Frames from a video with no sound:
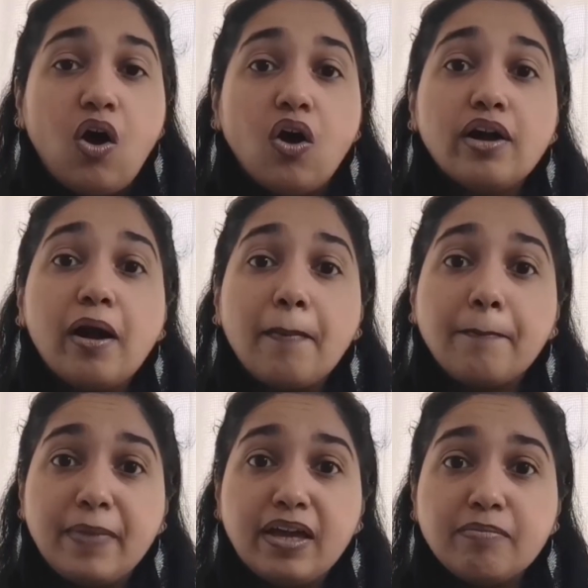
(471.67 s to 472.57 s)
Or
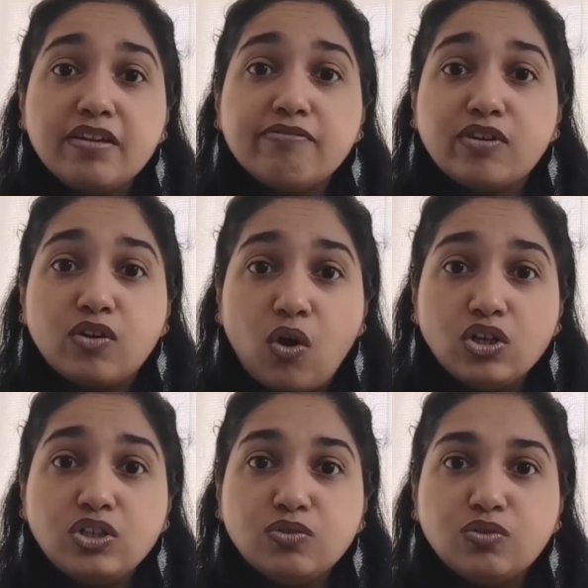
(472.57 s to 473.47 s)
maybe for all
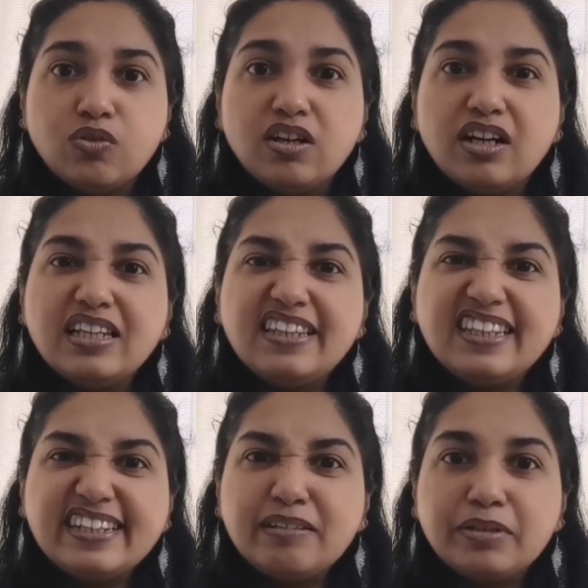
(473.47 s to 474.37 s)
you know, a
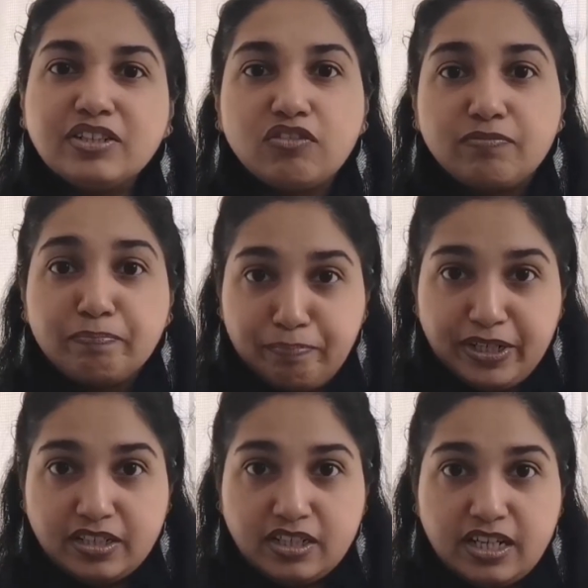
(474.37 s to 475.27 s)
little bit of
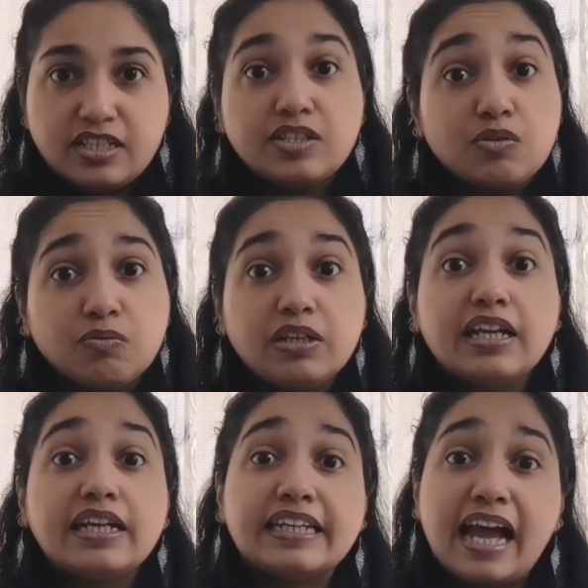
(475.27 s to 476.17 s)
bitter taste will
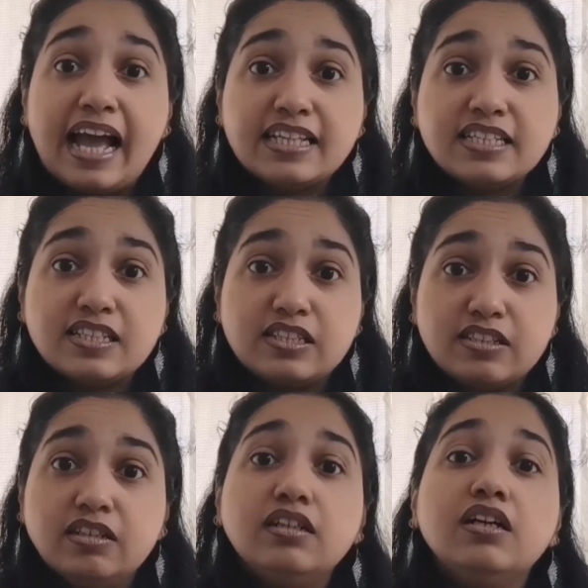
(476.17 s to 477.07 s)
enhance
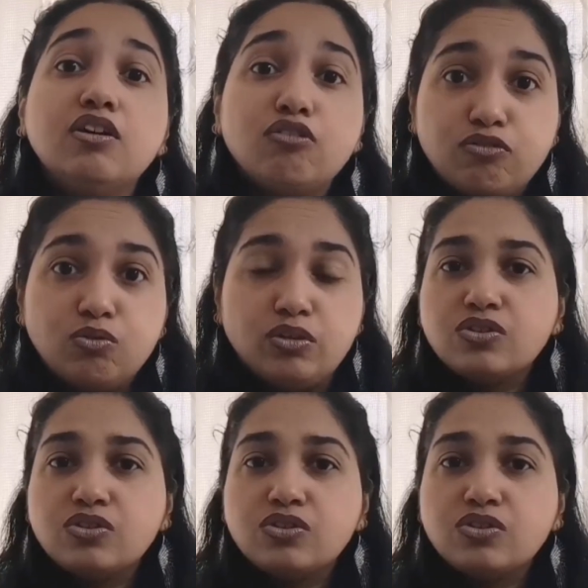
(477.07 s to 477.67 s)
the food.